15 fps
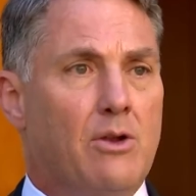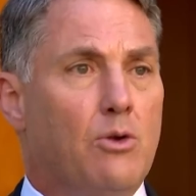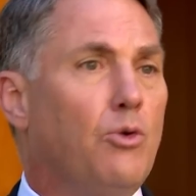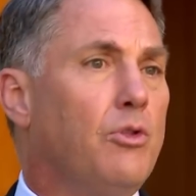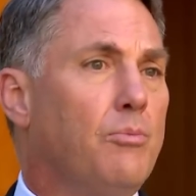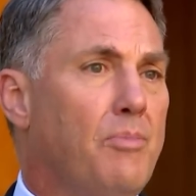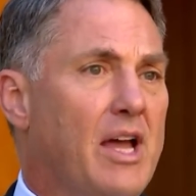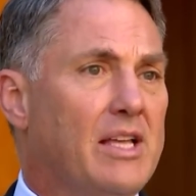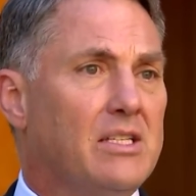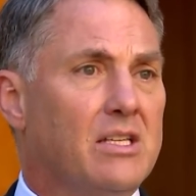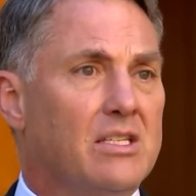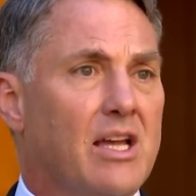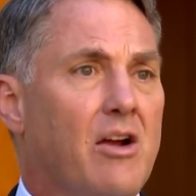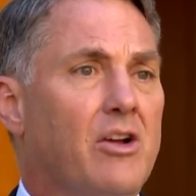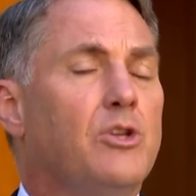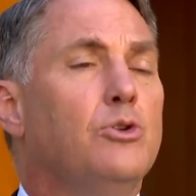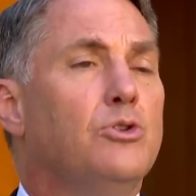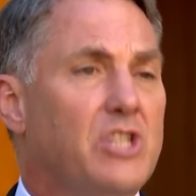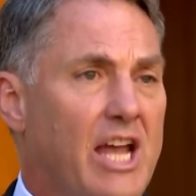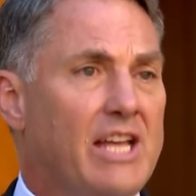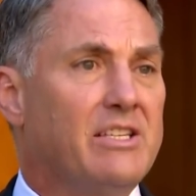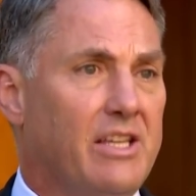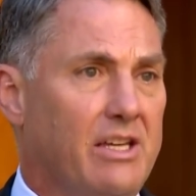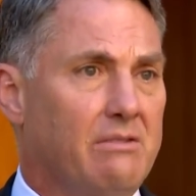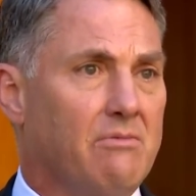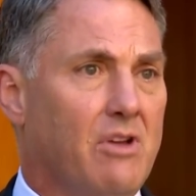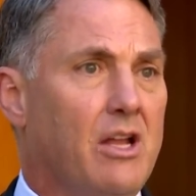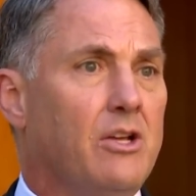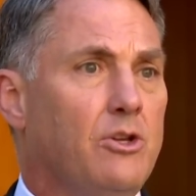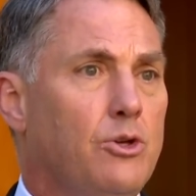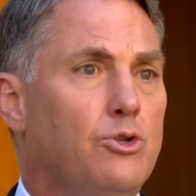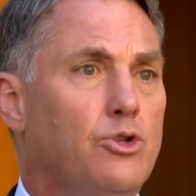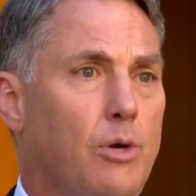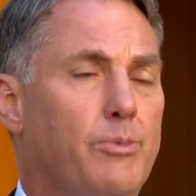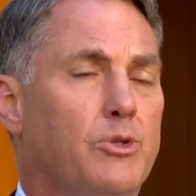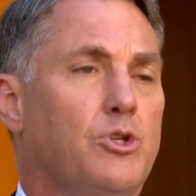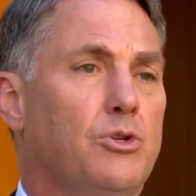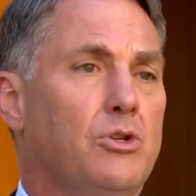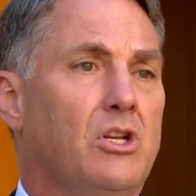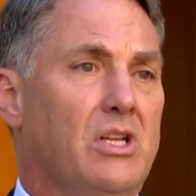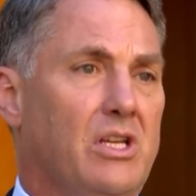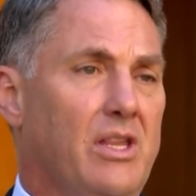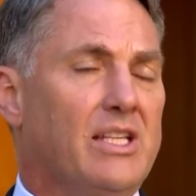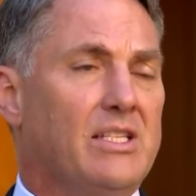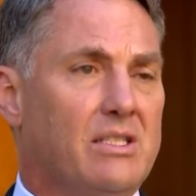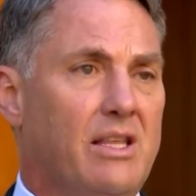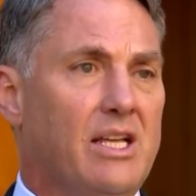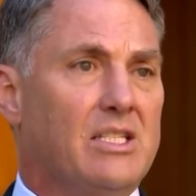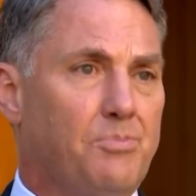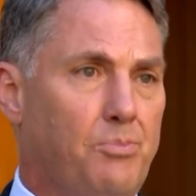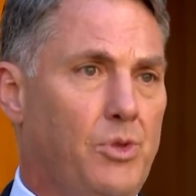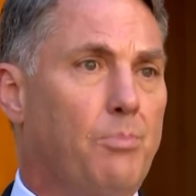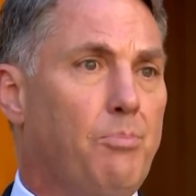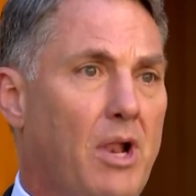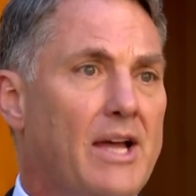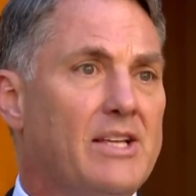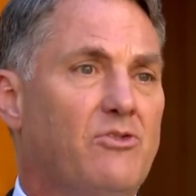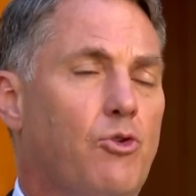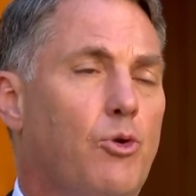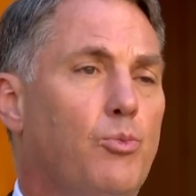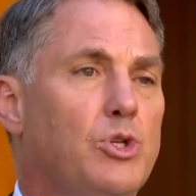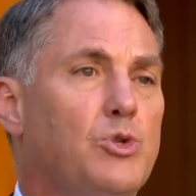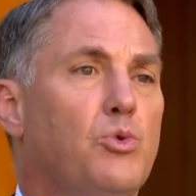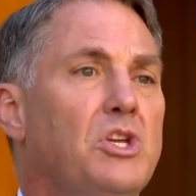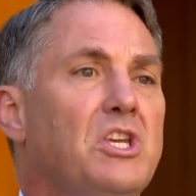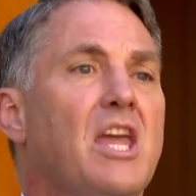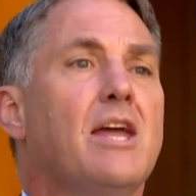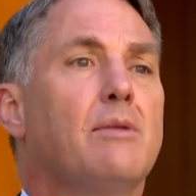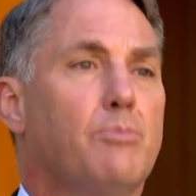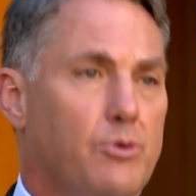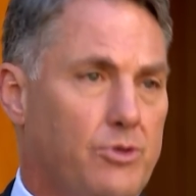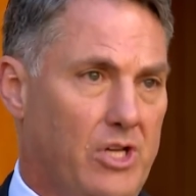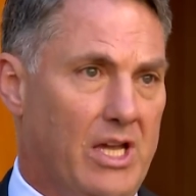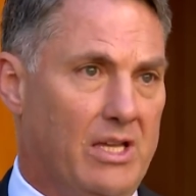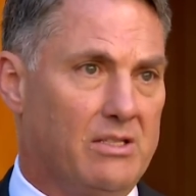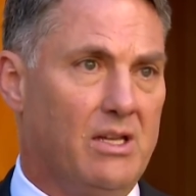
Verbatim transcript: northern bases are a huge asset and a huge opportunity. That's, that's the place from which we can project.